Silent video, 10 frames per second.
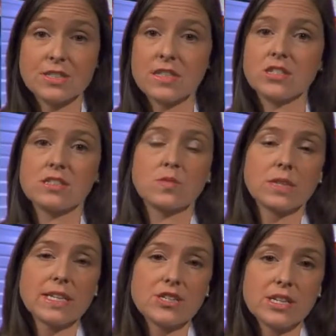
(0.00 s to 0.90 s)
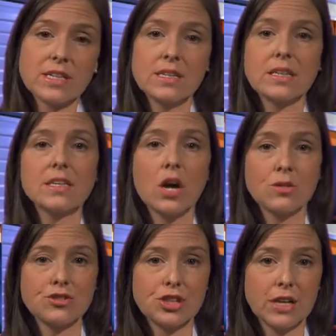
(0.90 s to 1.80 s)
such as religion,
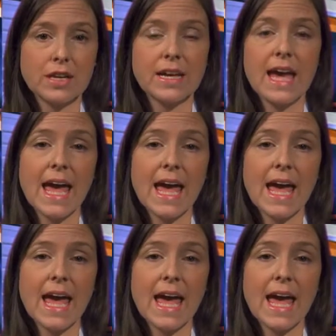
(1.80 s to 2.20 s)
culture,